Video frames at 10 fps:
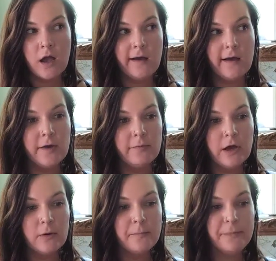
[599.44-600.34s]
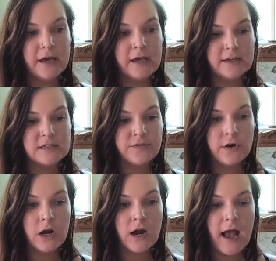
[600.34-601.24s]
Um, but as
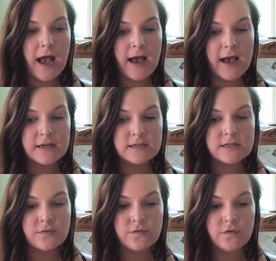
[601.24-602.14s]
far as